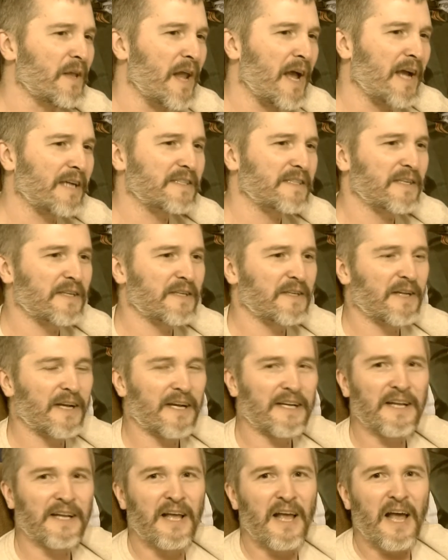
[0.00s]
can actually
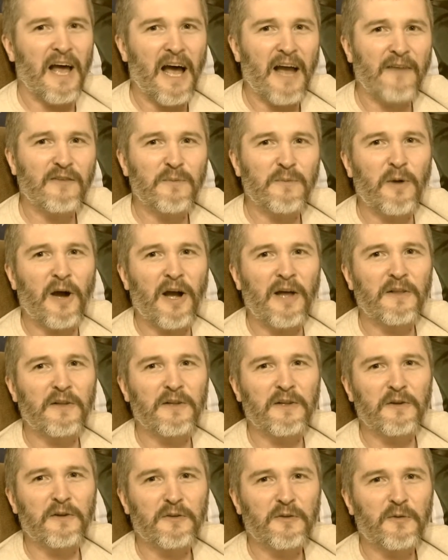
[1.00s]
collect. I have to buy the
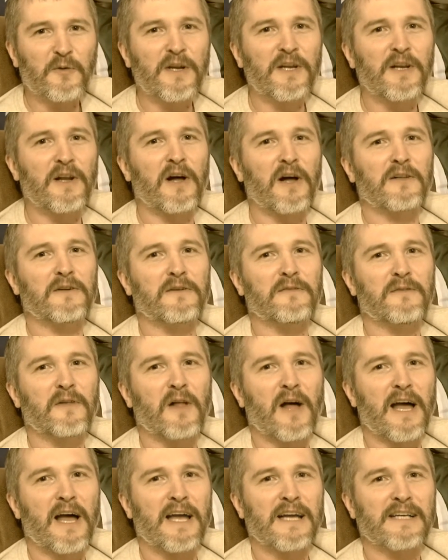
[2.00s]
little three dollar
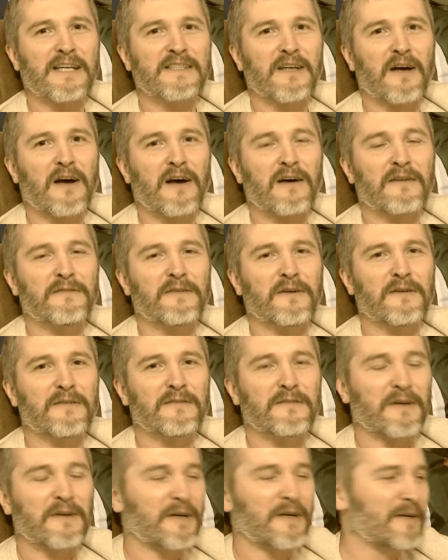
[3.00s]
flags off
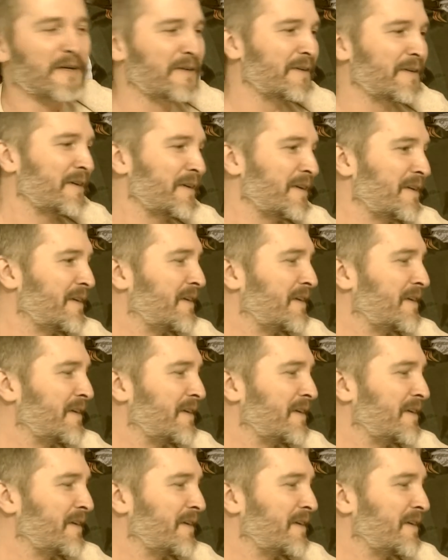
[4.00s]
of uh,